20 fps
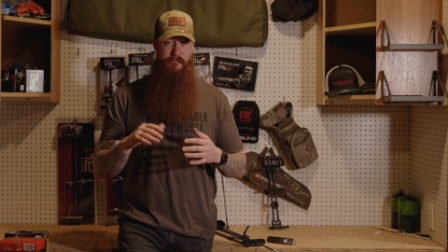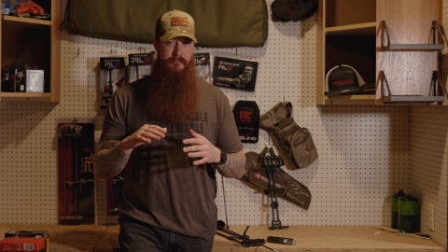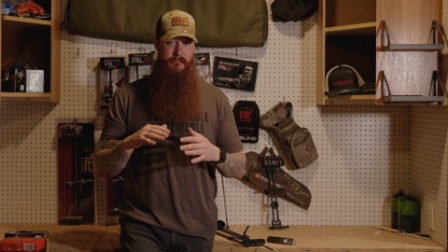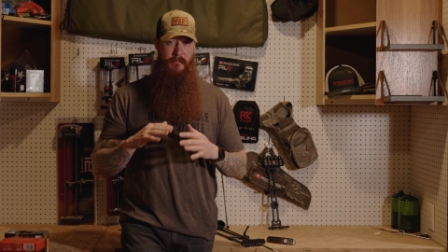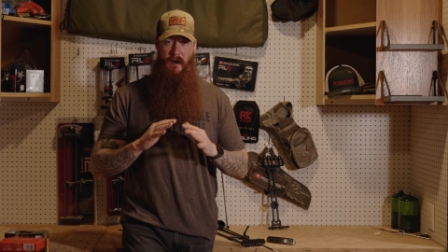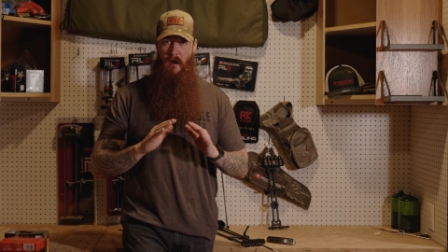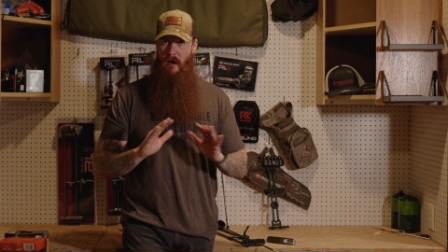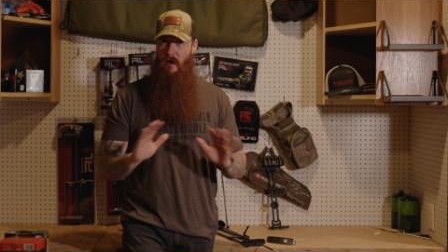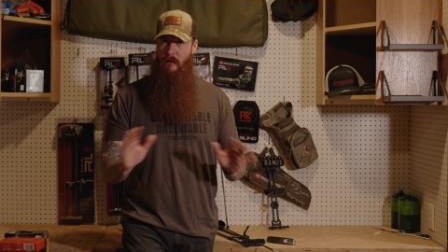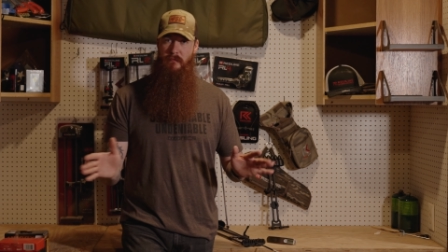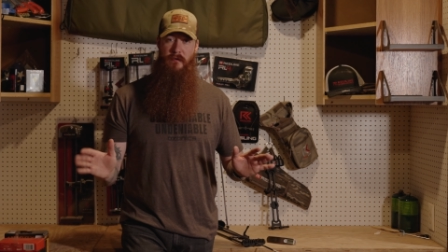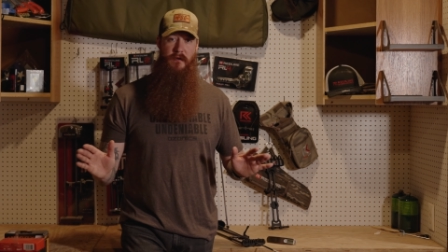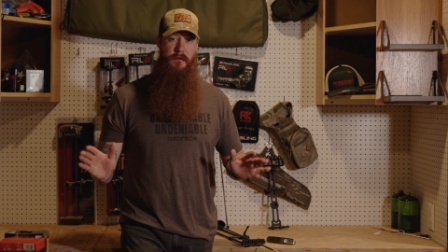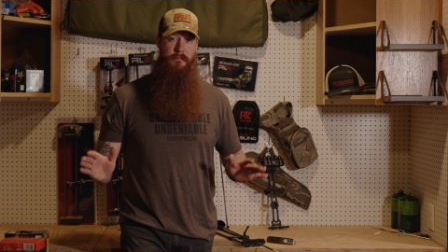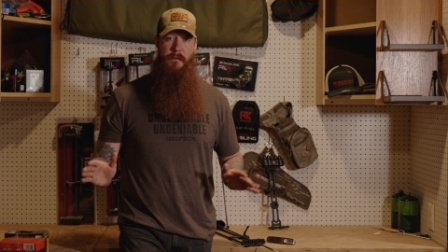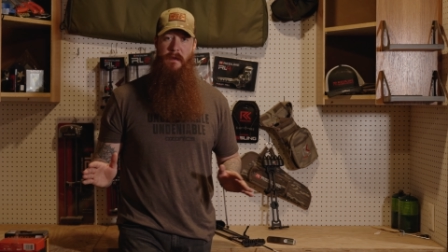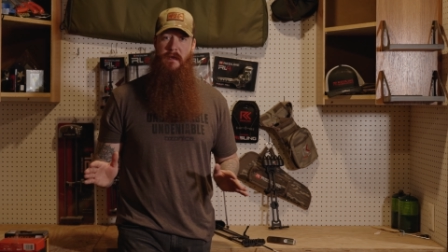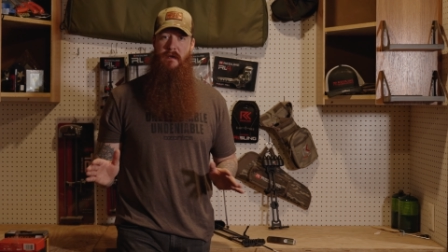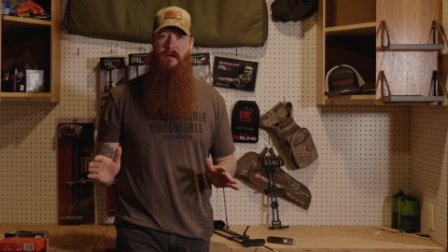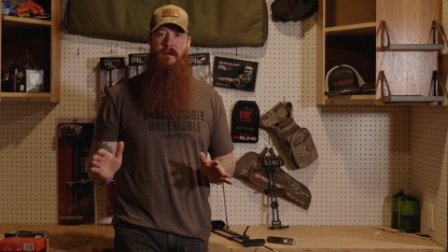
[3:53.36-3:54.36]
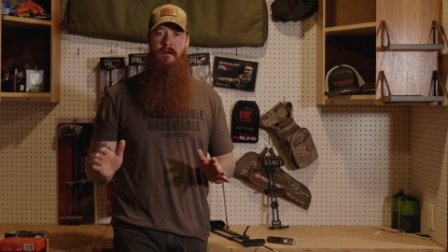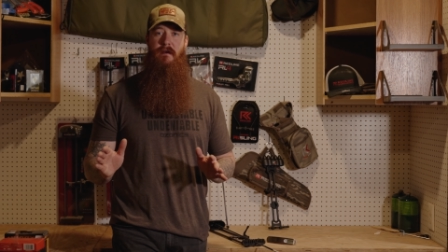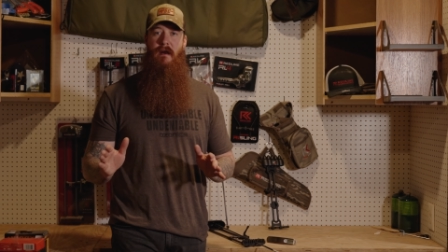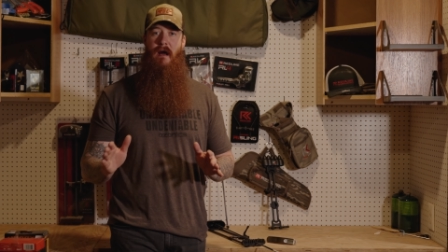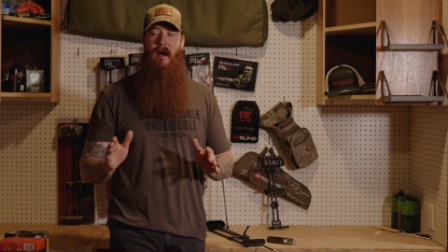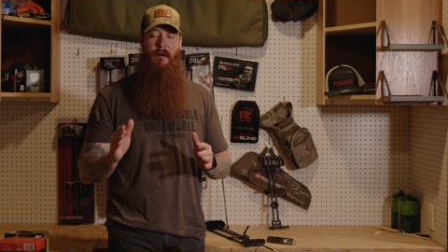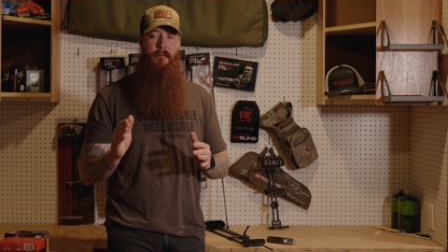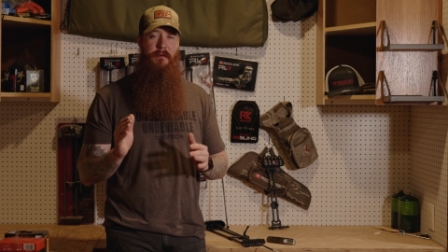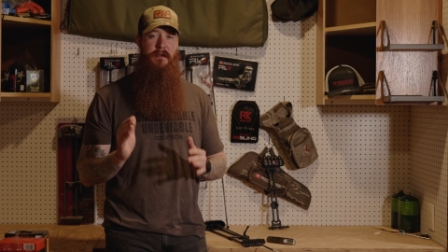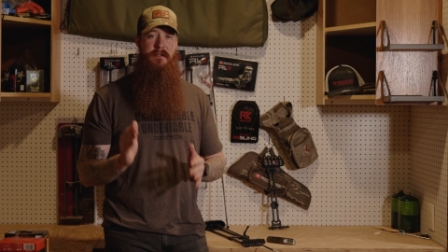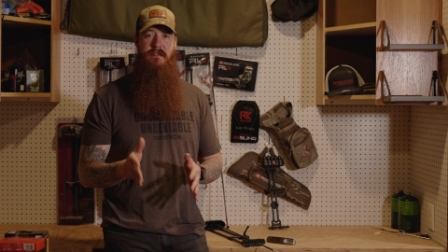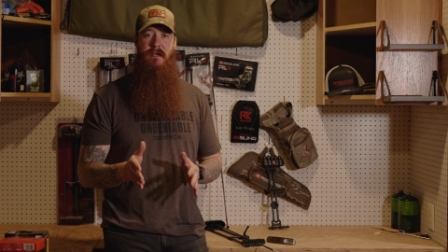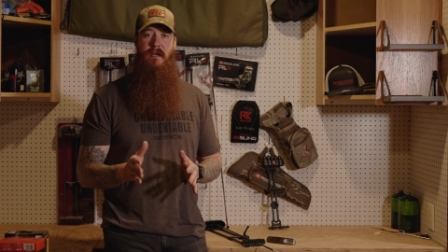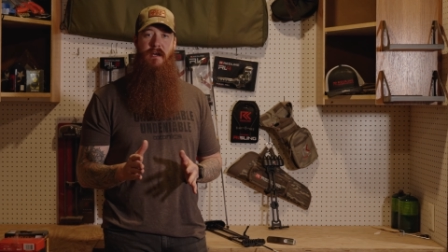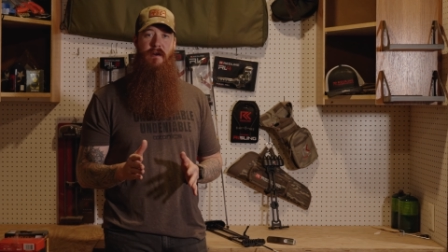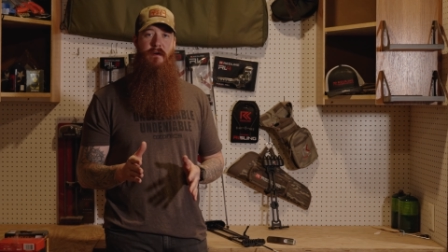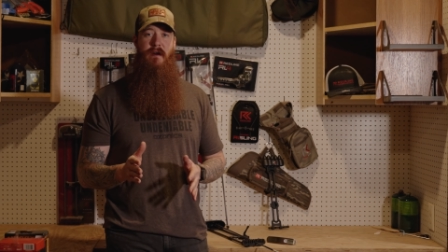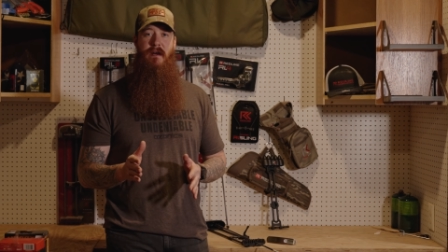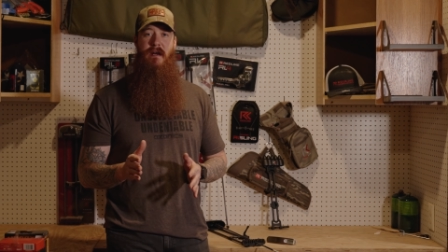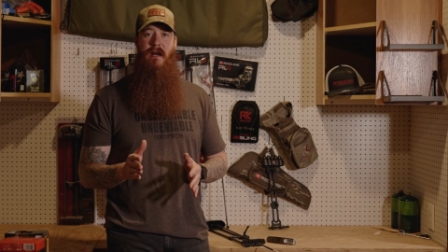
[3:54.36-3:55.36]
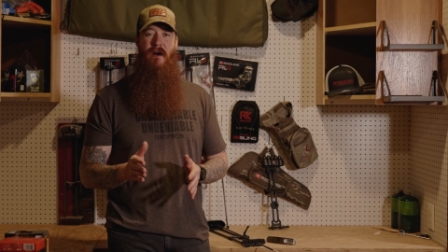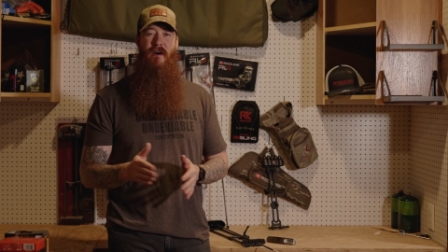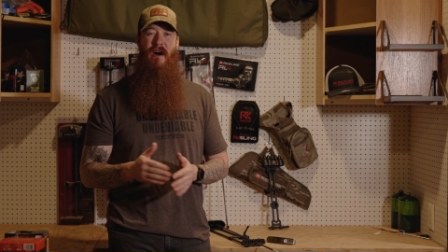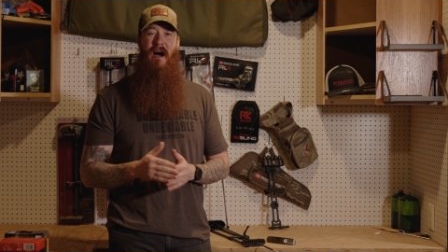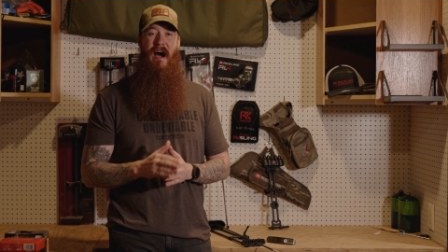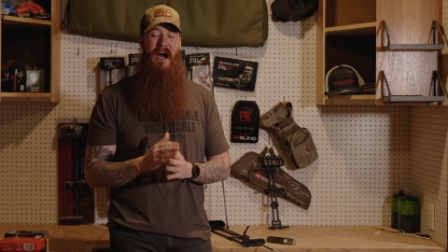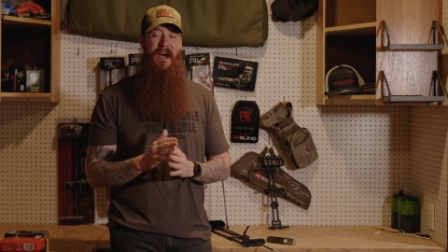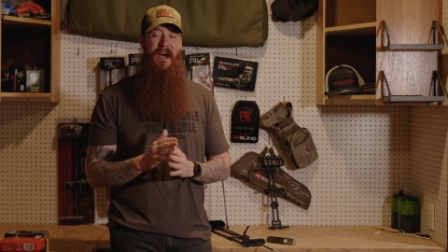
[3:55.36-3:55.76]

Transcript: humble opinion, I'm going to tell you right now, I